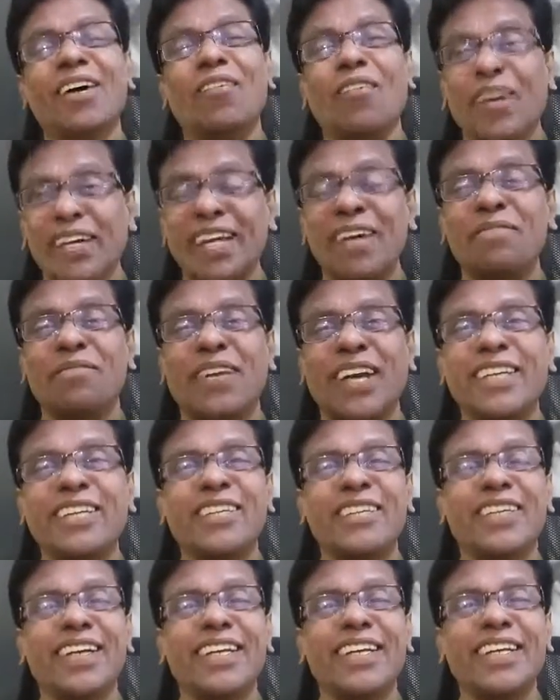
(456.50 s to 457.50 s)
What I'm trying
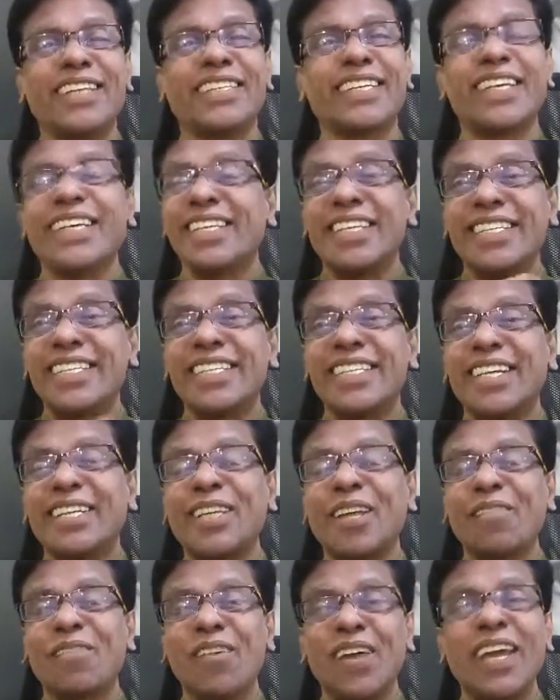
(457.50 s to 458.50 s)
to tell is, this is not
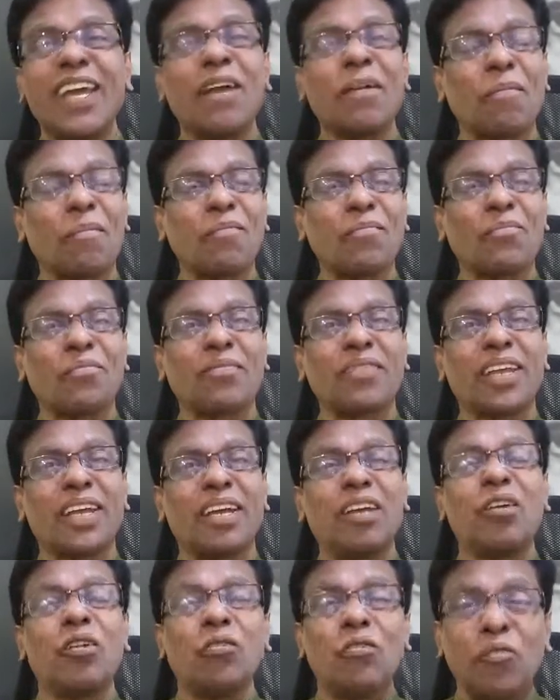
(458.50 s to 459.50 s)
the way.
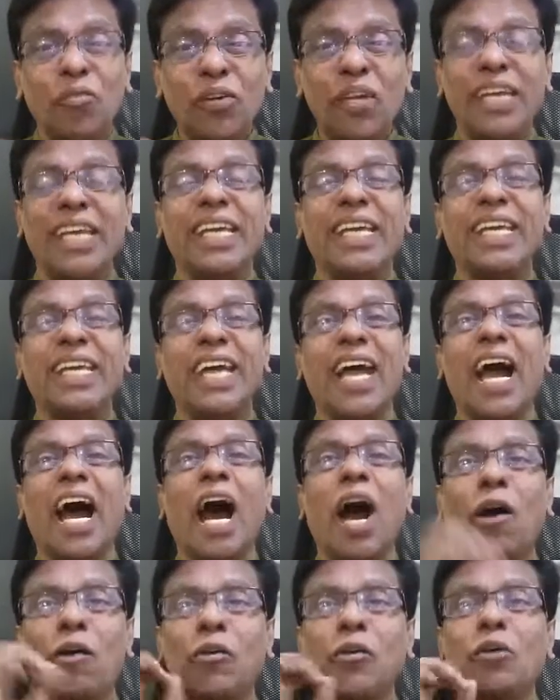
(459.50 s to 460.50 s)
We
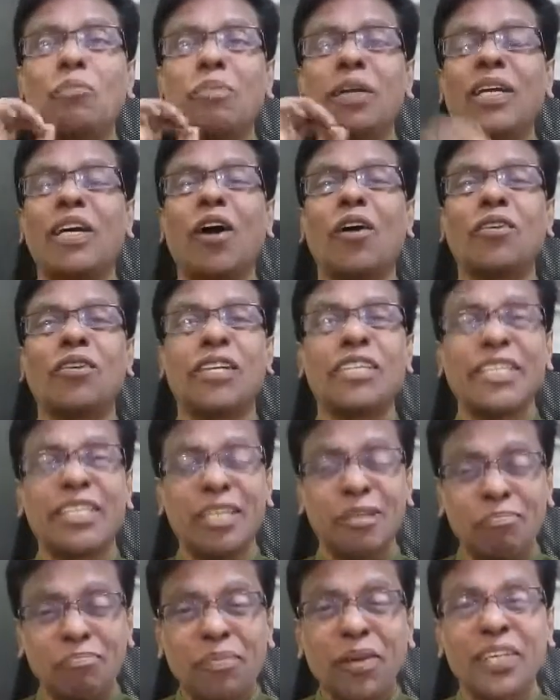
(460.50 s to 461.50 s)
have to be
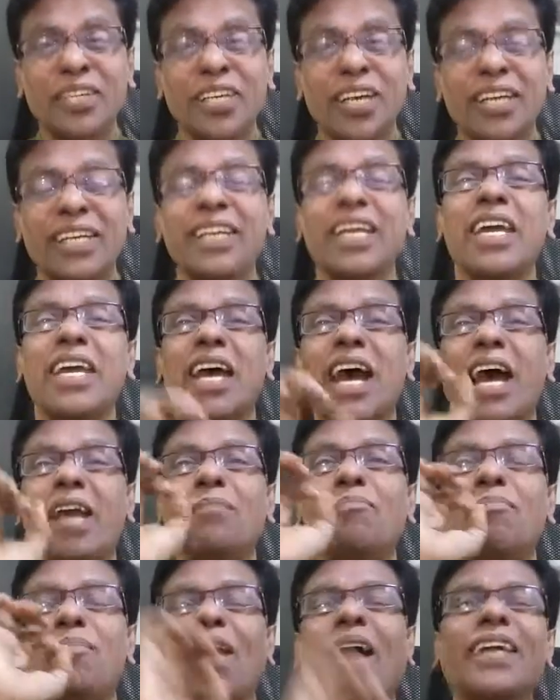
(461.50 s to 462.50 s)
consciously present and
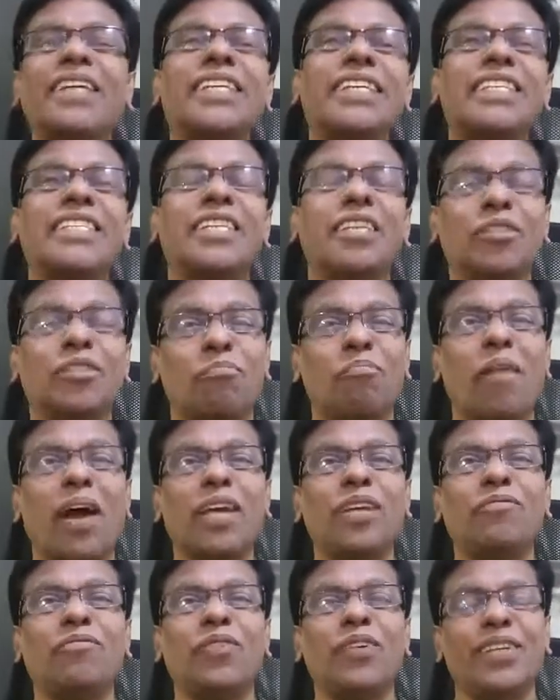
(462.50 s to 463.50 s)
practice this
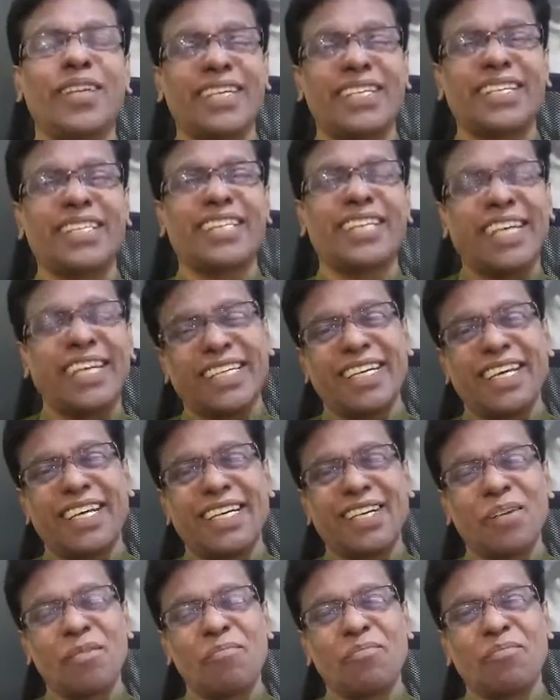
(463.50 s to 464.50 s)
mindfulness
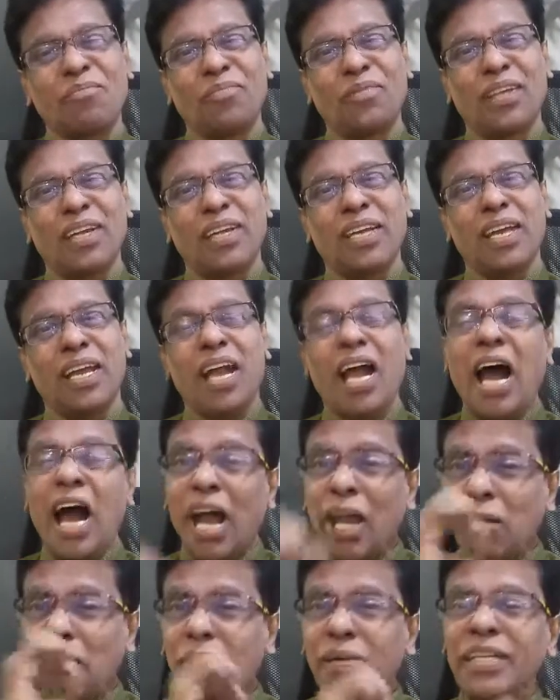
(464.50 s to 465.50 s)
technique. I
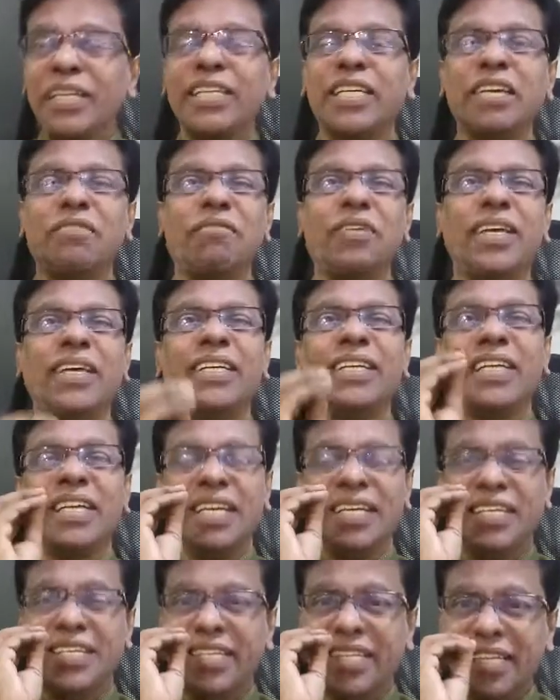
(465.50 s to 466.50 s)
have been giving
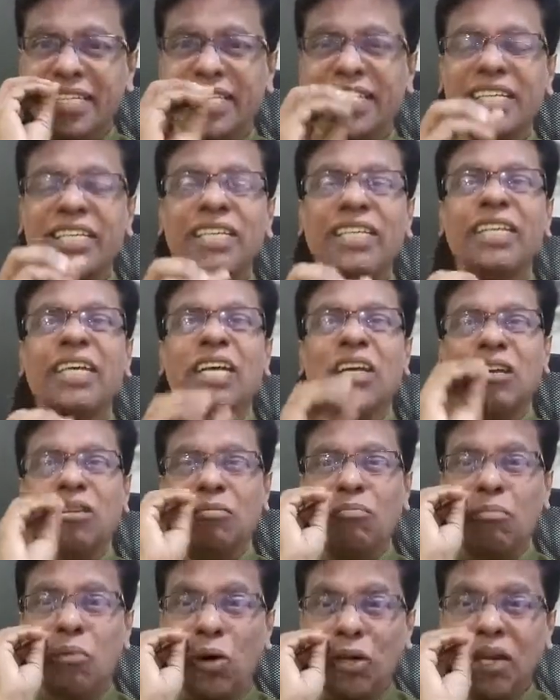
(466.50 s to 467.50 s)
certain
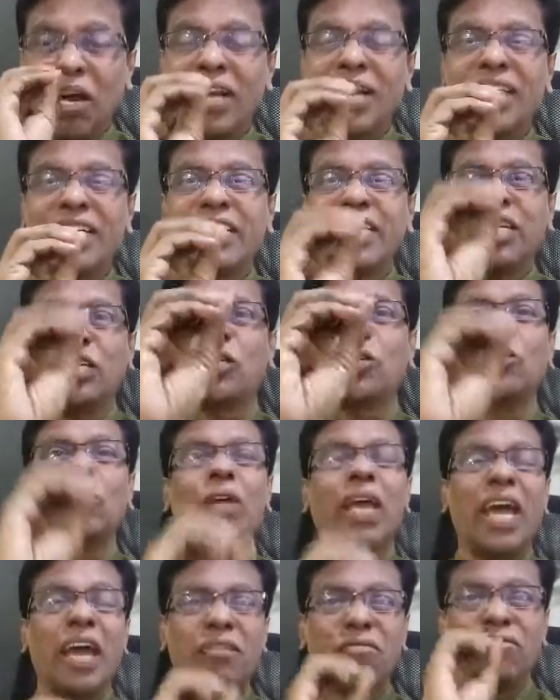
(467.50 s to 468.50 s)
modality to
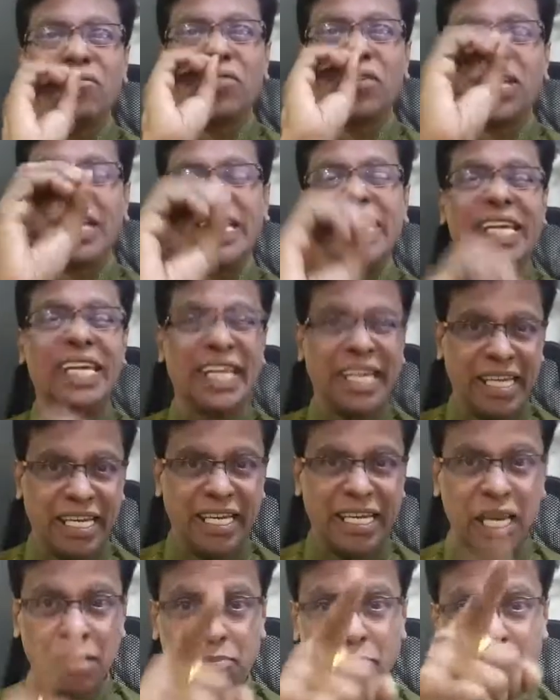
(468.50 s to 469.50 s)
every
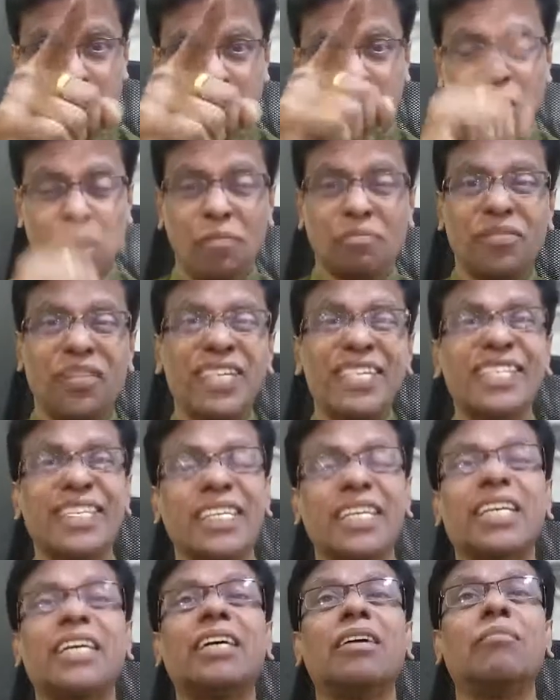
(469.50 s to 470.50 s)
episode of this
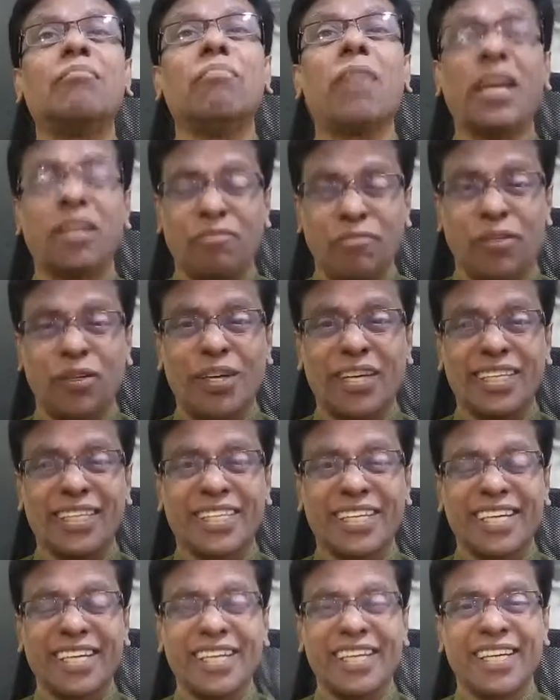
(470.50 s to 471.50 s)
mindfulness.